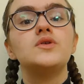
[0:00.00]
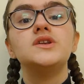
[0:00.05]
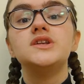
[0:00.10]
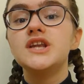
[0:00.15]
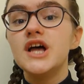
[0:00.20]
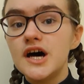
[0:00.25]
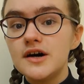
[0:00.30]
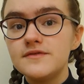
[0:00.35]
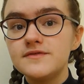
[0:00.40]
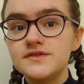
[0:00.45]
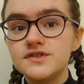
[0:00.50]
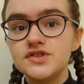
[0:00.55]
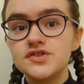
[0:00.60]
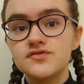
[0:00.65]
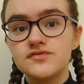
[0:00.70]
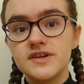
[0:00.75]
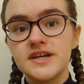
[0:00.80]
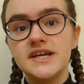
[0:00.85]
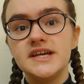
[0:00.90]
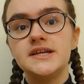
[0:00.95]
love
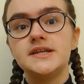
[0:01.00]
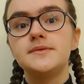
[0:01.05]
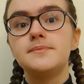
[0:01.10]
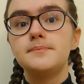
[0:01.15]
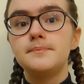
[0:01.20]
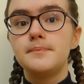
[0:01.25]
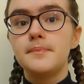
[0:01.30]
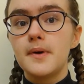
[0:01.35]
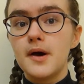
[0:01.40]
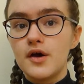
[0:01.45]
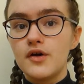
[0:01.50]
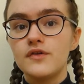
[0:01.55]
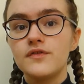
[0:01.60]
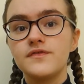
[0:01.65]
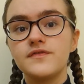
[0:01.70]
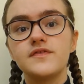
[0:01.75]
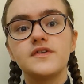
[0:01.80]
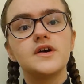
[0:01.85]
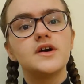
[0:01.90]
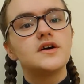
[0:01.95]
to read
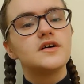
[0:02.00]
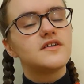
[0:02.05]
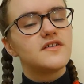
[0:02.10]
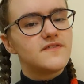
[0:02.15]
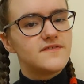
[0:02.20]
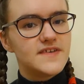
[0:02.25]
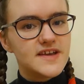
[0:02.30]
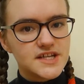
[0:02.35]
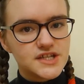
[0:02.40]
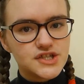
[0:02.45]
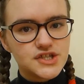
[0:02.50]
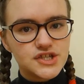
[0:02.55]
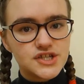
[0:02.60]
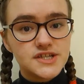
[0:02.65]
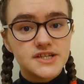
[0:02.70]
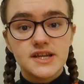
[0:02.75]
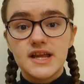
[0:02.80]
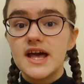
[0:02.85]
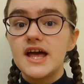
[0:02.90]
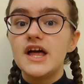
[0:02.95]
both
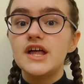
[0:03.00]
fiction